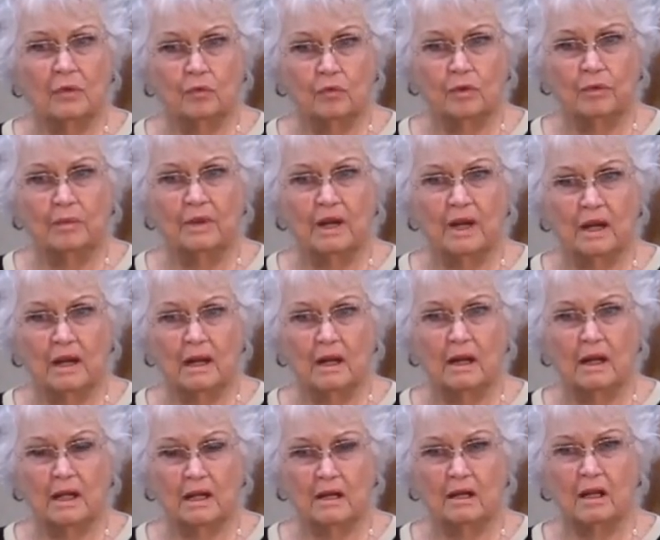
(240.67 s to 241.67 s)
woman in
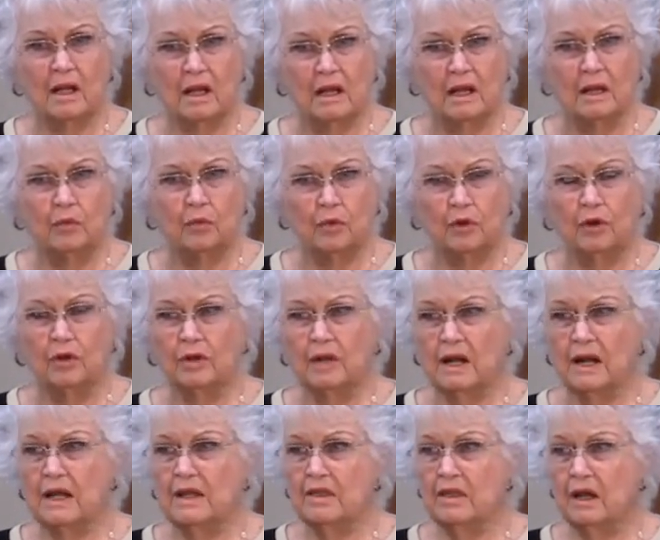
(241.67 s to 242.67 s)
an ungodly world,
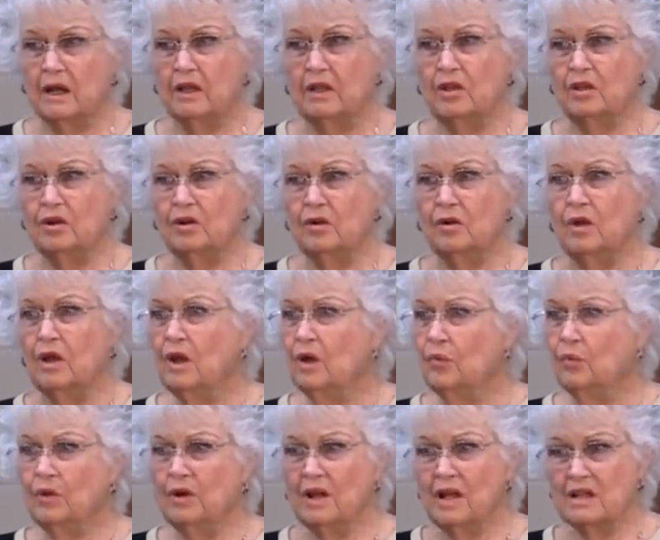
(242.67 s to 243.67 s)
and I thought,
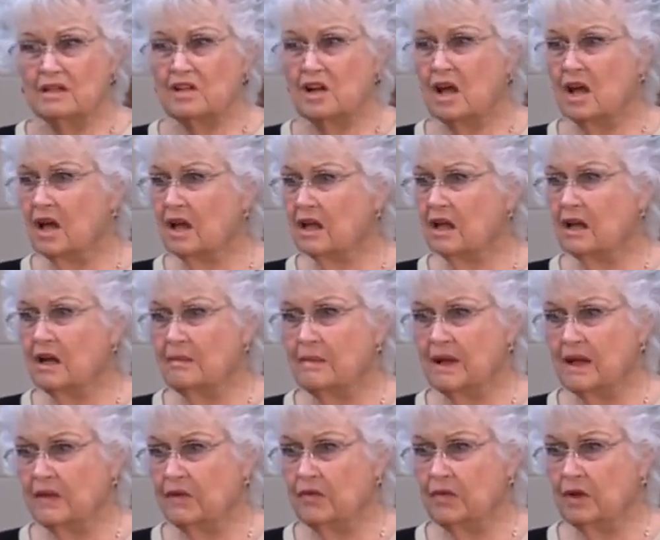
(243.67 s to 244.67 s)
we're not talking
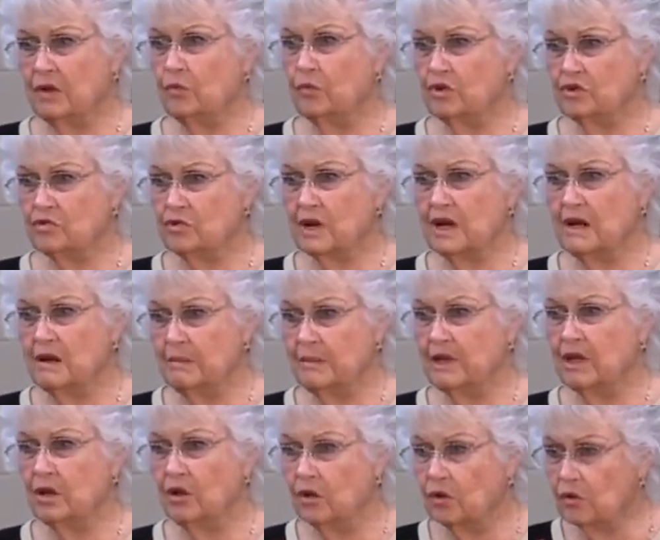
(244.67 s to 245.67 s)
about that we're trying to
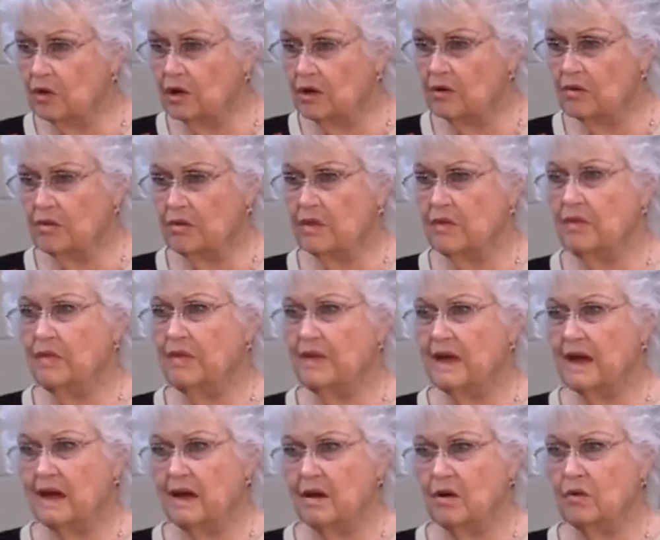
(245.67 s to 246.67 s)
be holier than
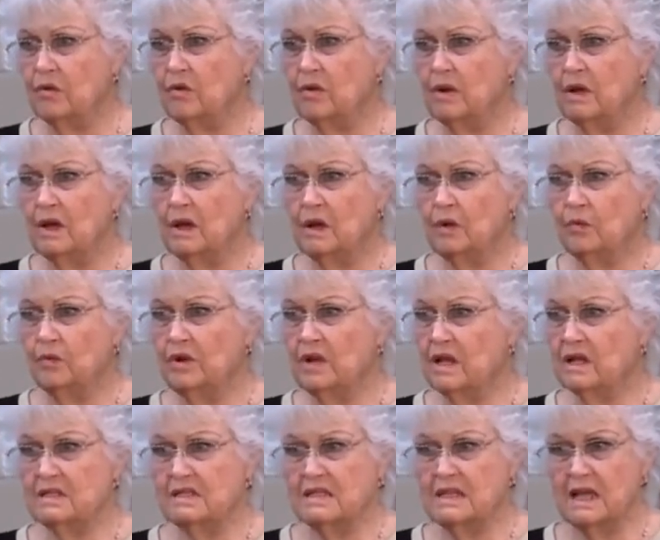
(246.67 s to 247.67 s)
thou. We're
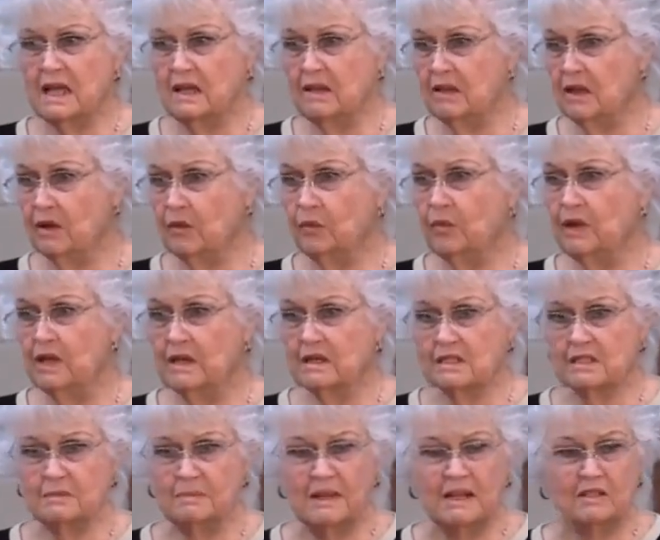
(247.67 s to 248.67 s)
not saying that we
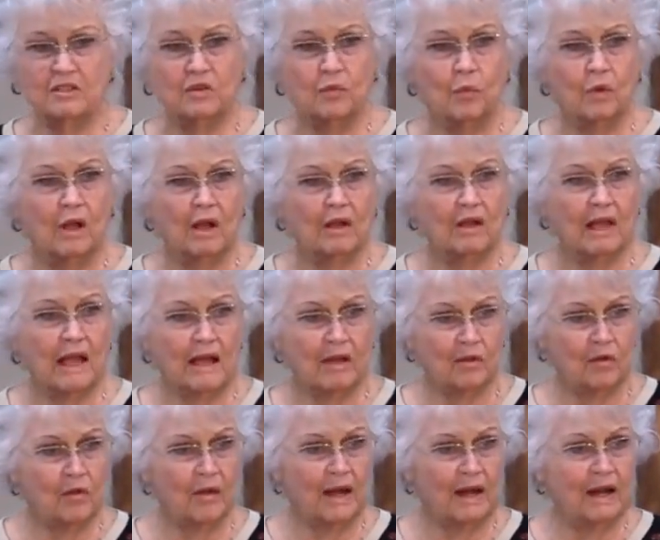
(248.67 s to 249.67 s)
expect to
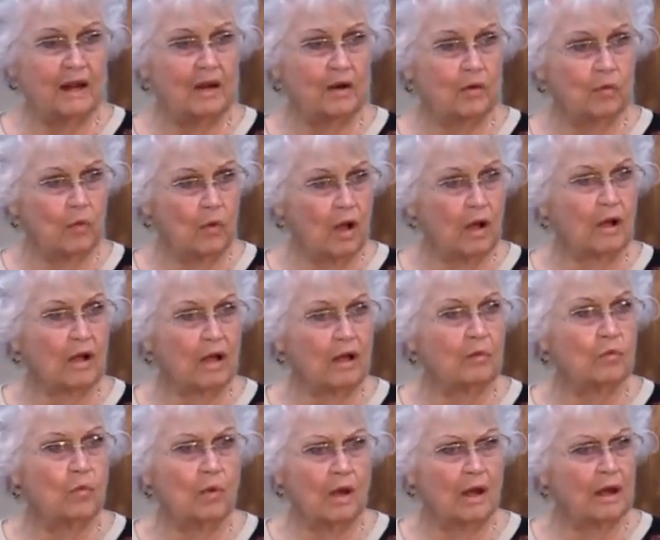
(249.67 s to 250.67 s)
go out of here and walk
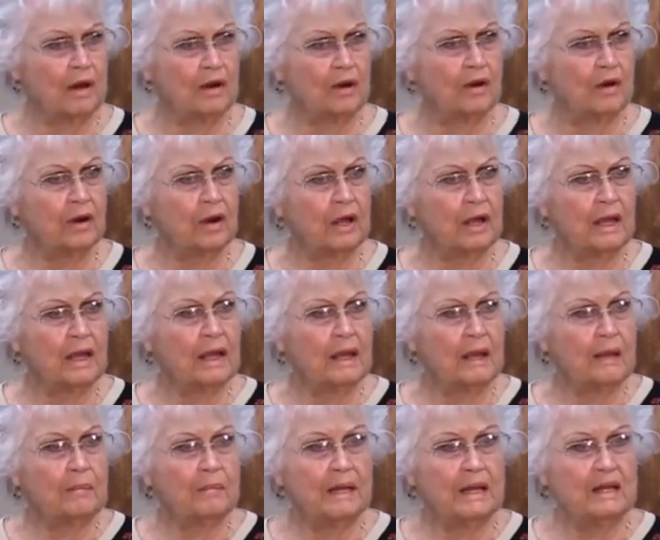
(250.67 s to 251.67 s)
on water,
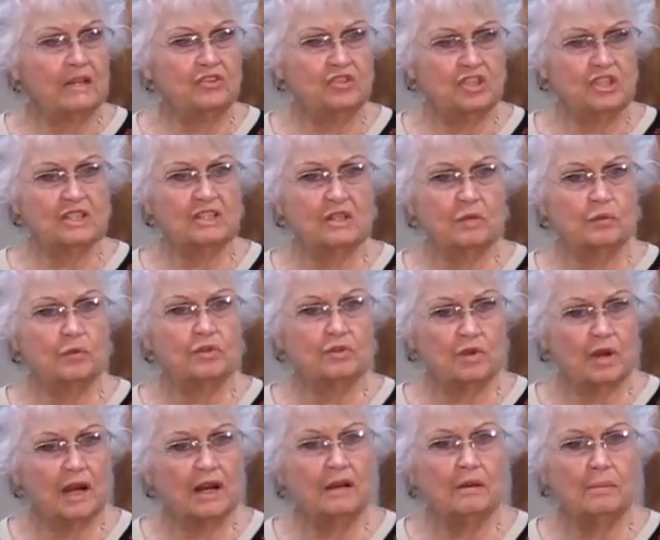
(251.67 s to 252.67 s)
but it's just that we're
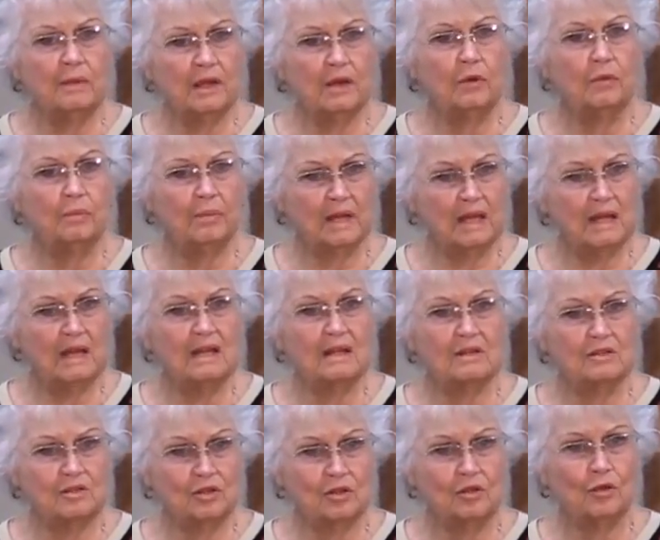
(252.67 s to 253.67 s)
trying to be
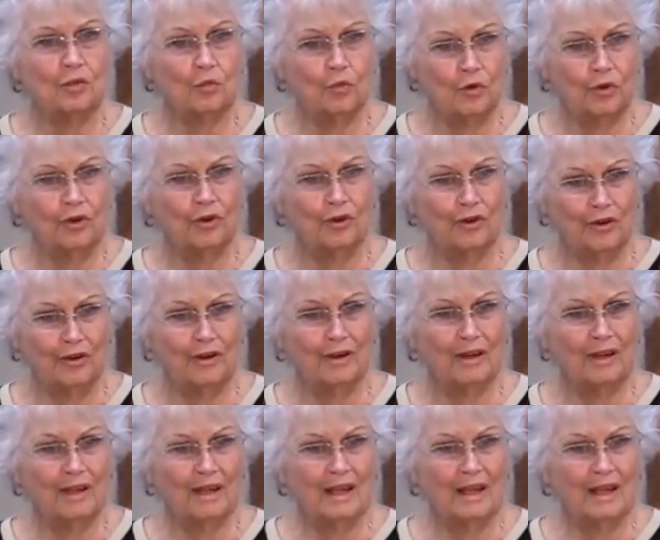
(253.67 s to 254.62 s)
obedient to the word.